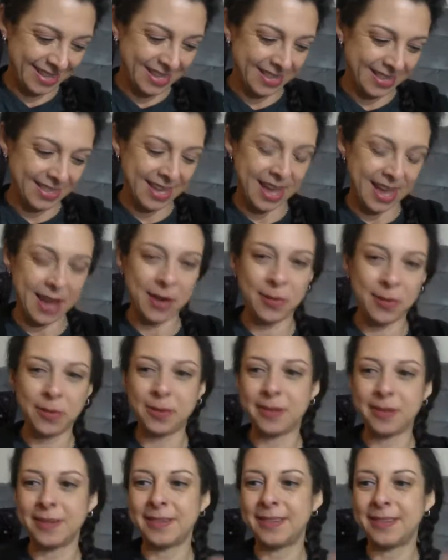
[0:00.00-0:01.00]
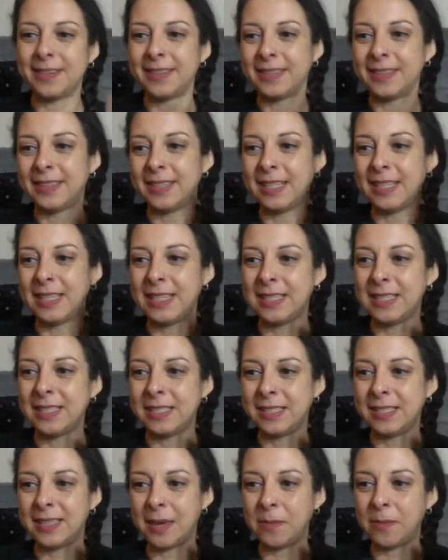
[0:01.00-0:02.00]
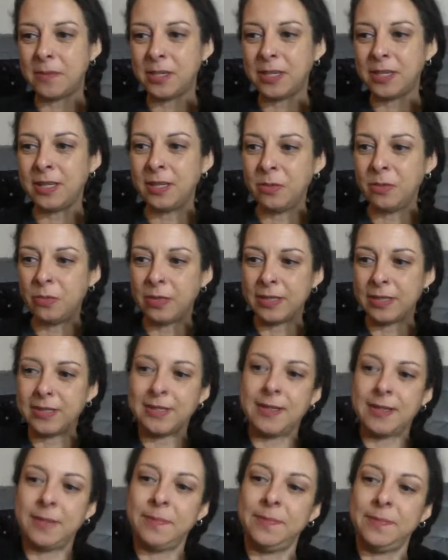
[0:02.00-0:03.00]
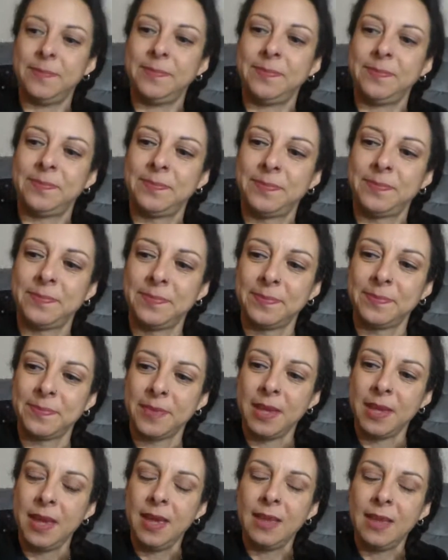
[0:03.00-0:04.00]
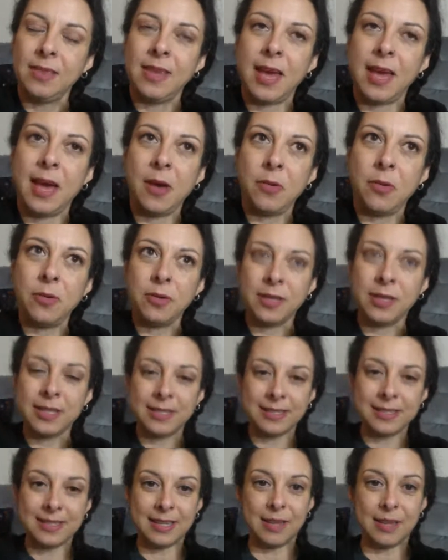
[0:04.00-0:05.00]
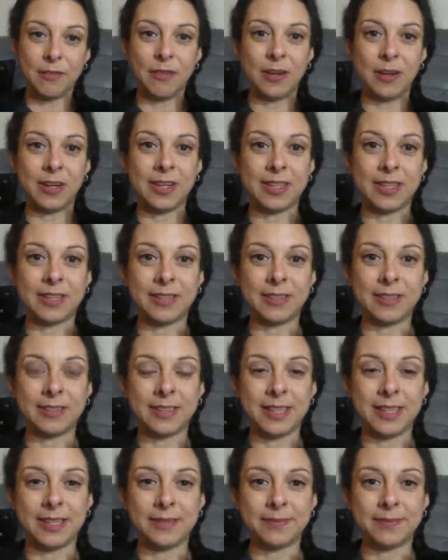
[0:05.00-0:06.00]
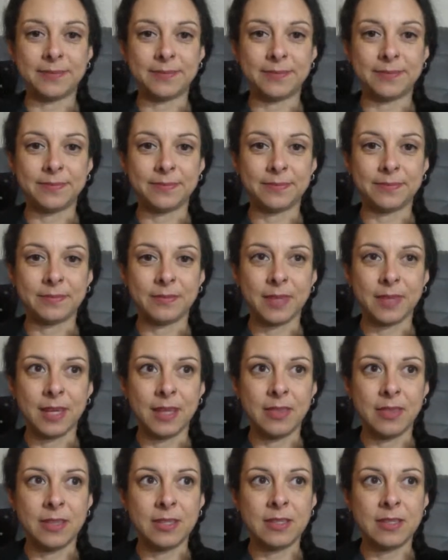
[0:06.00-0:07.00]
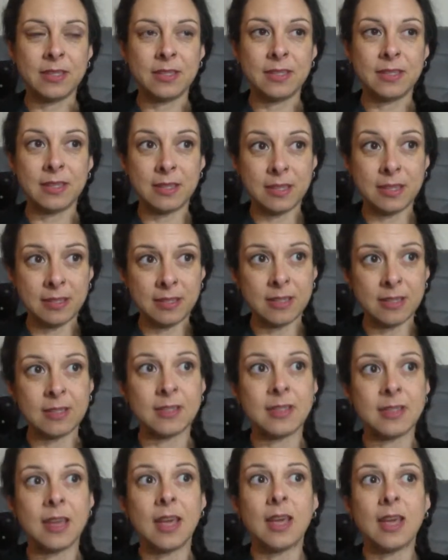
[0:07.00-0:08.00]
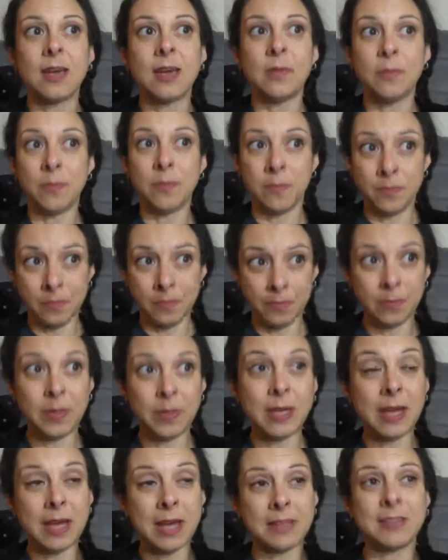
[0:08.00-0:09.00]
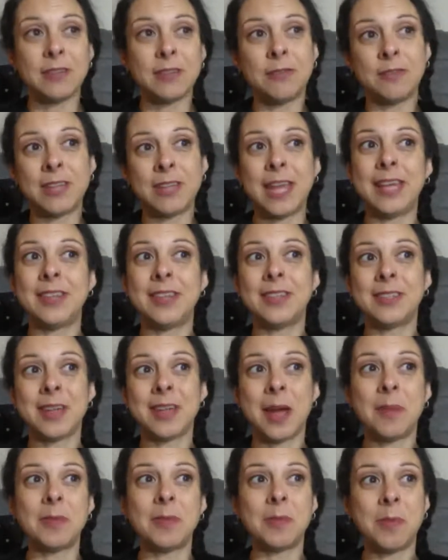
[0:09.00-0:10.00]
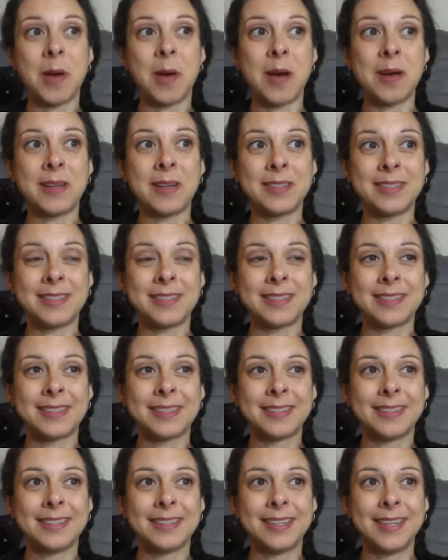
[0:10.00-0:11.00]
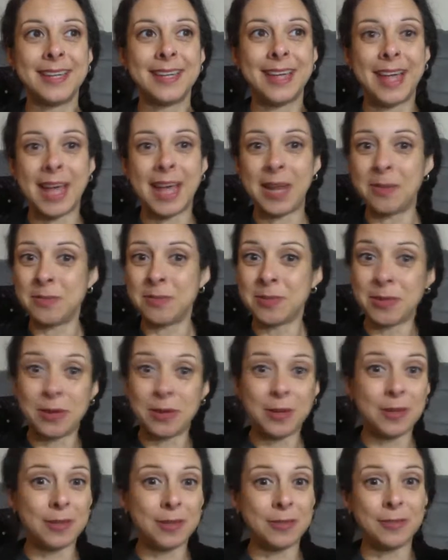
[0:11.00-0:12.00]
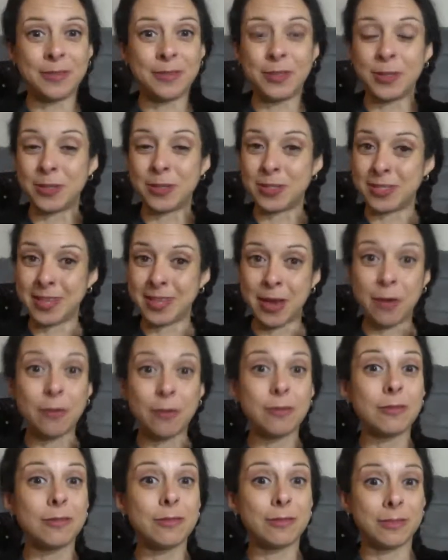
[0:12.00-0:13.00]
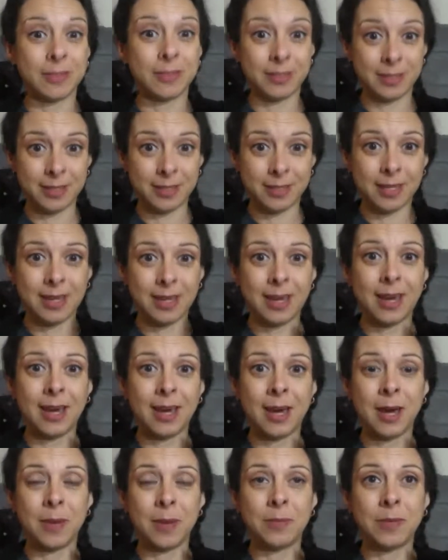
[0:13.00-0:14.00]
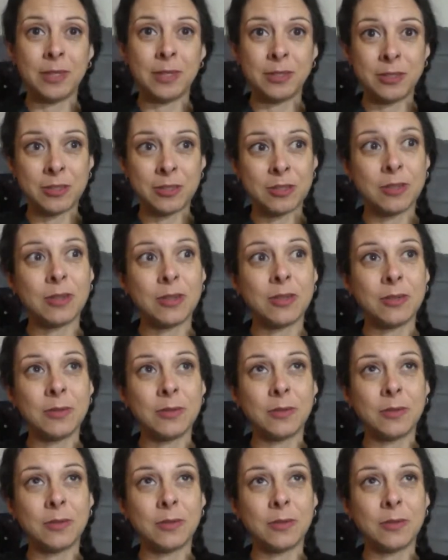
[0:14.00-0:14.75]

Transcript: The owl, deception and wisdom. The owl can see very clearly. This is because of taking the time to pause and observe yourself. Observe